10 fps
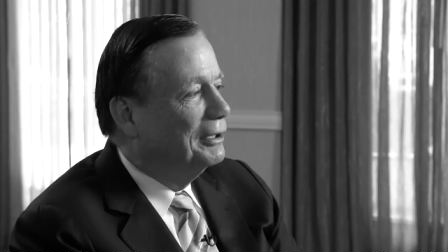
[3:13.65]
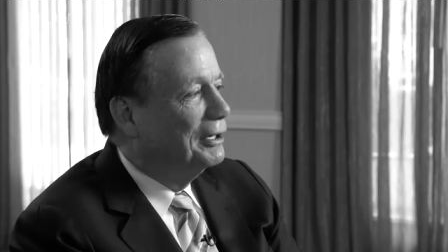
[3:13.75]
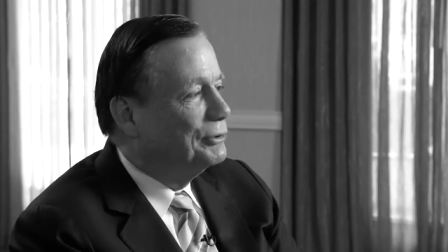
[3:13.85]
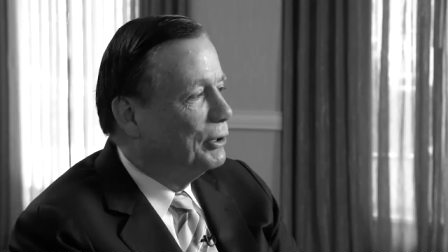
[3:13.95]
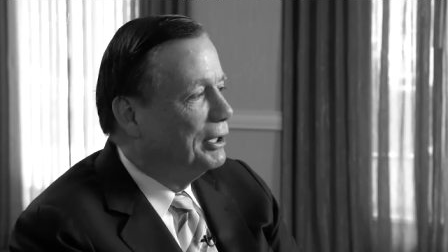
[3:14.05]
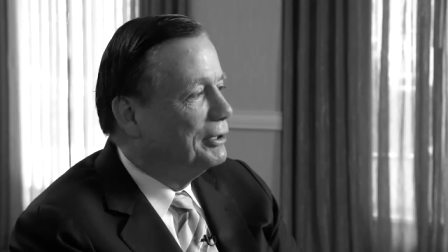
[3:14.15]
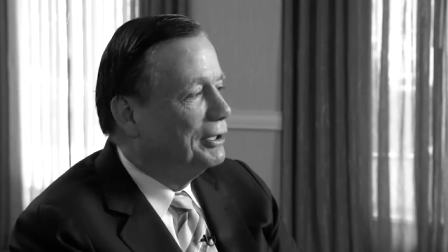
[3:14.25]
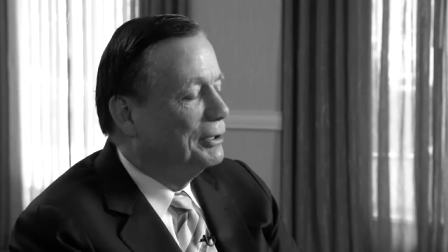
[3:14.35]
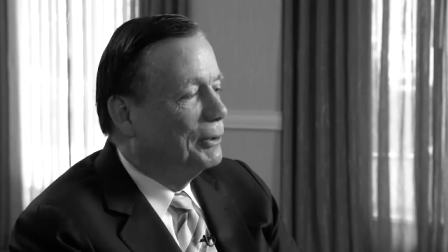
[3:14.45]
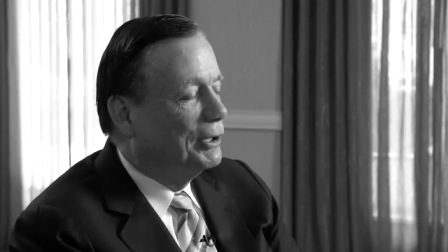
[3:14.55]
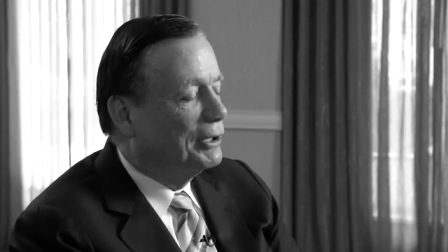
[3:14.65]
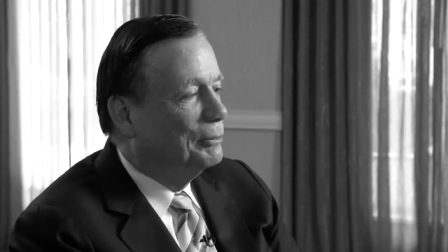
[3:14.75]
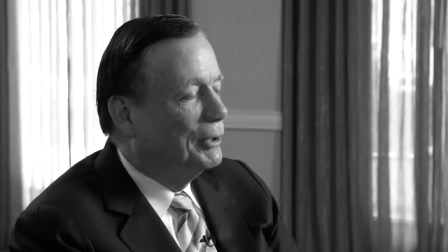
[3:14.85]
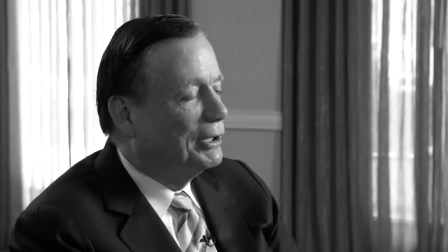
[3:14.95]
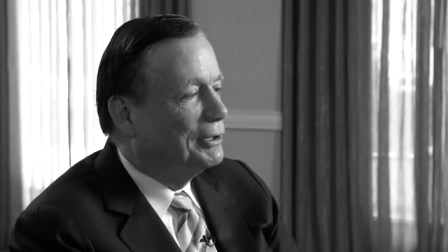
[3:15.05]
I trained at an
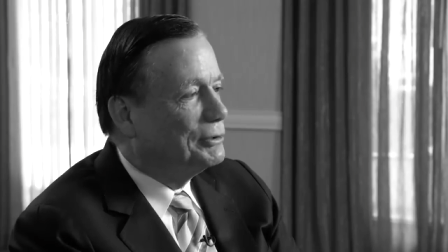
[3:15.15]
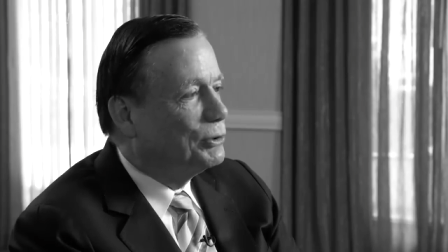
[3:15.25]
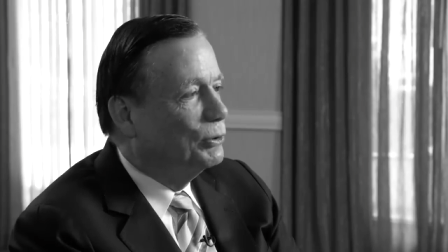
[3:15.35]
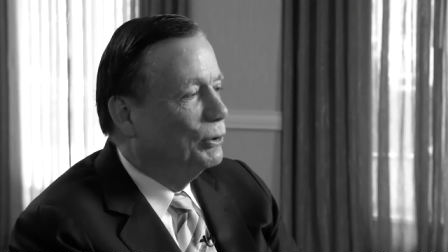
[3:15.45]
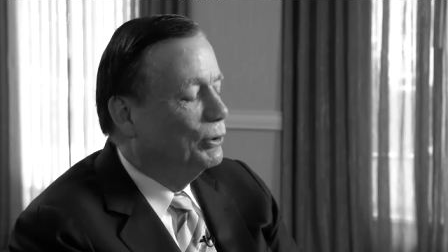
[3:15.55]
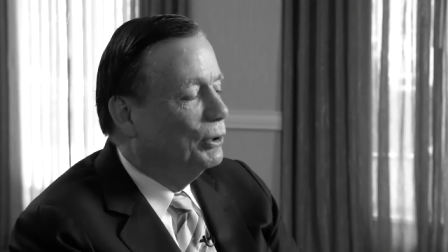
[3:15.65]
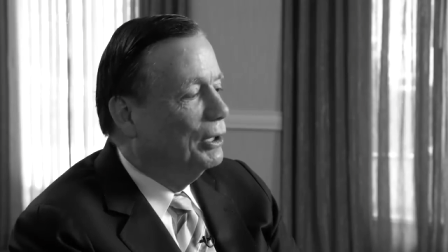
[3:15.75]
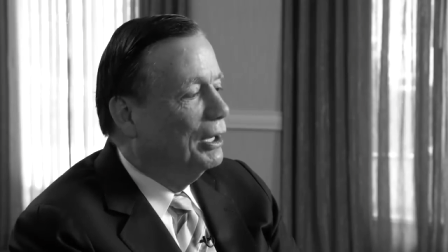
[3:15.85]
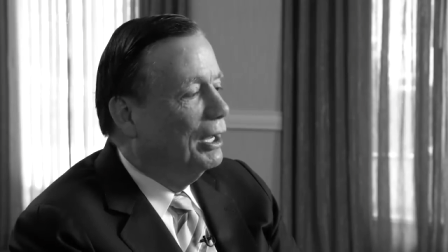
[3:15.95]
American medical school.